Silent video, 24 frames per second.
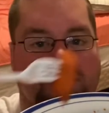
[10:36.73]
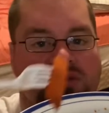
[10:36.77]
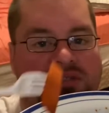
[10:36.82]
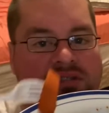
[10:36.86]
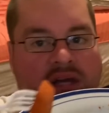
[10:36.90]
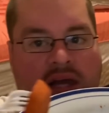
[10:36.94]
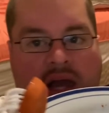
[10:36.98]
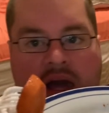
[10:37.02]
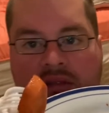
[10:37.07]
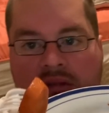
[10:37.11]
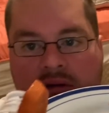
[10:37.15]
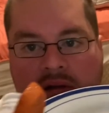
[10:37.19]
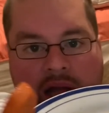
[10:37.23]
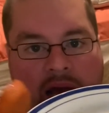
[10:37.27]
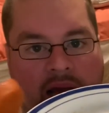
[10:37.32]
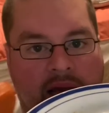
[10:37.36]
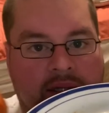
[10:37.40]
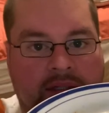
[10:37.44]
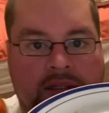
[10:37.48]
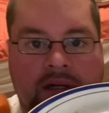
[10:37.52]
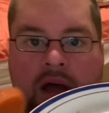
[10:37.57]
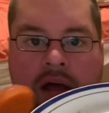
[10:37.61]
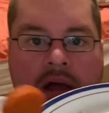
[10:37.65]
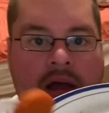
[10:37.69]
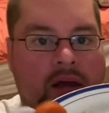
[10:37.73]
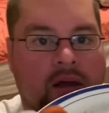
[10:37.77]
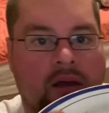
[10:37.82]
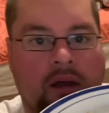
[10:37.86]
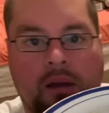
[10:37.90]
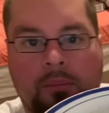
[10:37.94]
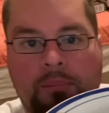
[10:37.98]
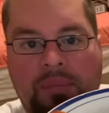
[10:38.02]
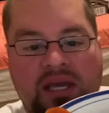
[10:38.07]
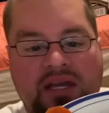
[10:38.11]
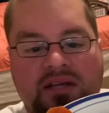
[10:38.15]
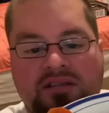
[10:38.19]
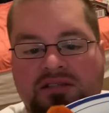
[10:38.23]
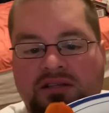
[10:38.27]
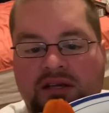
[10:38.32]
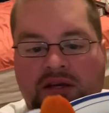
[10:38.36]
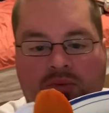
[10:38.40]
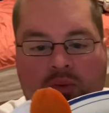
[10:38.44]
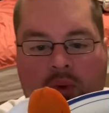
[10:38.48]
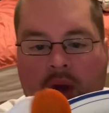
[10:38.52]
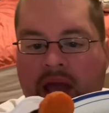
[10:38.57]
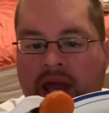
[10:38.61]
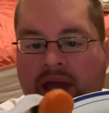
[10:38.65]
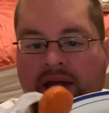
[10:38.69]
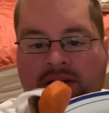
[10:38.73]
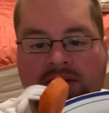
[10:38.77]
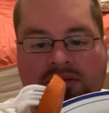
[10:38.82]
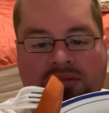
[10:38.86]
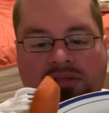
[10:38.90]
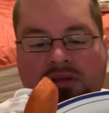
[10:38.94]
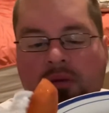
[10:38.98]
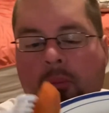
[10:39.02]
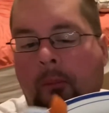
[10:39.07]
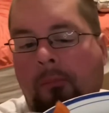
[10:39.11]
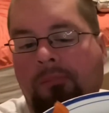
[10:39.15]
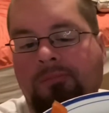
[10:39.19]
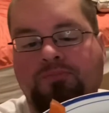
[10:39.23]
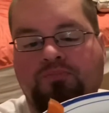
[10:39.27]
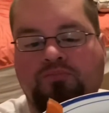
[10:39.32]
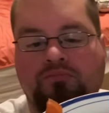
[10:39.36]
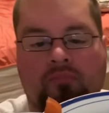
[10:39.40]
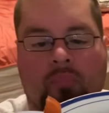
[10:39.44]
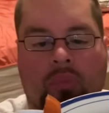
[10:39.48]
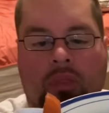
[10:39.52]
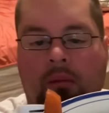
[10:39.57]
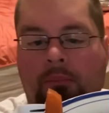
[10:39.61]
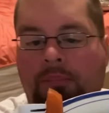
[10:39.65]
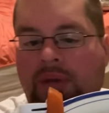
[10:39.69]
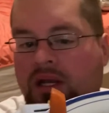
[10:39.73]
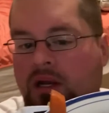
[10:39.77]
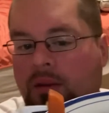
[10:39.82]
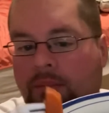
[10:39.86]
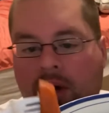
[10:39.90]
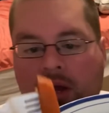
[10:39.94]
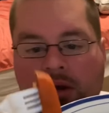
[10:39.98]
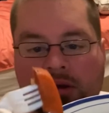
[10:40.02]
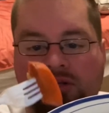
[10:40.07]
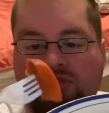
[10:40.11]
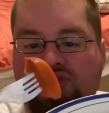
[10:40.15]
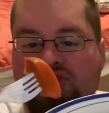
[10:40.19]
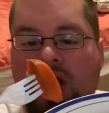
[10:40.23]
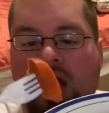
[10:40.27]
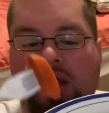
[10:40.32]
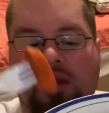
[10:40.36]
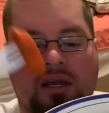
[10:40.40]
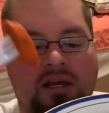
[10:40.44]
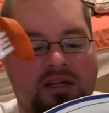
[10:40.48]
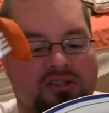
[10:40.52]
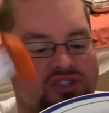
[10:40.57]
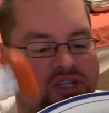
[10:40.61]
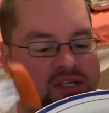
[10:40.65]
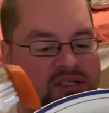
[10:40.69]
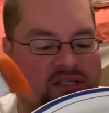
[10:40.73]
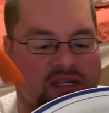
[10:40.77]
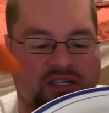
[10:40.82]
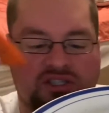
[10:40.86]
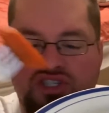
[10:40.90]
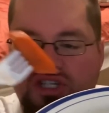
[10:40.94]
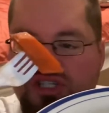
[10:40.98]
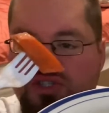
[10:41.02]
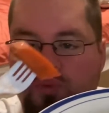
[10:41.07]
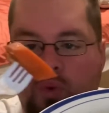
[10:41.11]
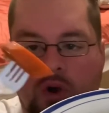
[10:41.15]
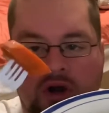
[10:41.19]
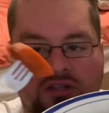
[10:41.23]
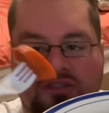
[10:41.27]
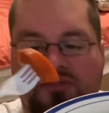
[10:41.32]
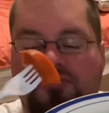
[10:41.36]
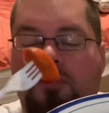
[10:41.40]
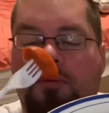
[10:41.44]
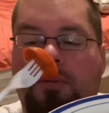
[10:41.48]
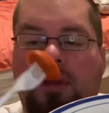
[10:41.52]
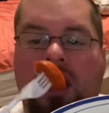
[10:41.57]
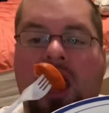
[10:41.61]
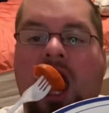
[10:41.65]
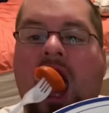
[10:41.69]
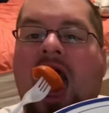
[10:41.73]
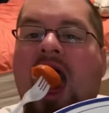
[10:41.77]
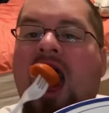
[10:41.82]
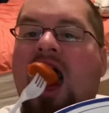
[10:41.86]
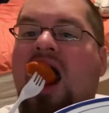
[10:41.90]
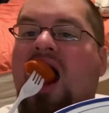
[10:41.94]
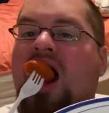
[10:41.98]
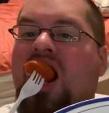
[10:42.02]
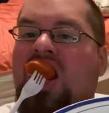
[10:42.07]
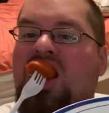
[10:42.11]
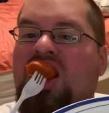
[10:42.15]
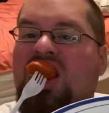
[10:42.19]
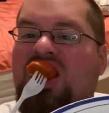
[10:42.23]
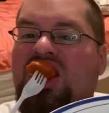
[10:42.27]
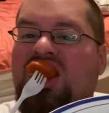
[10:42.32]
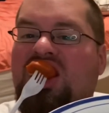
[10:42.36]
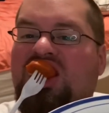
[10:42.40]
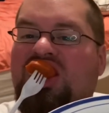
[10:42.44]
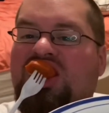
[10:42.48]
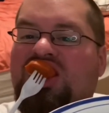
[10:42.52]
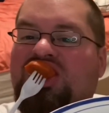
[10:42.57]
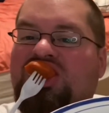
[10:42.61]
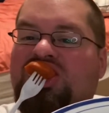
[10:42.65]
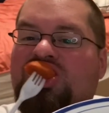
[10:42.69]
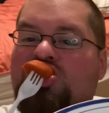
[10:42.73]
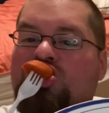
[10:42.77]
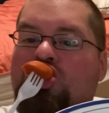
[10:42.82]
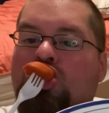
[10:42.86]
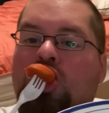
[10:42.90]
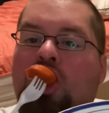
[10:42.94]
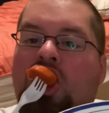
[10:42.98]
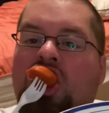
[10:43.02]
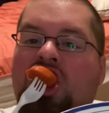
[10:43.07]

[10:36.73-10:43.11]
together like pizza and wings, peanut butter and jelly. It just, it just works for me. Mm.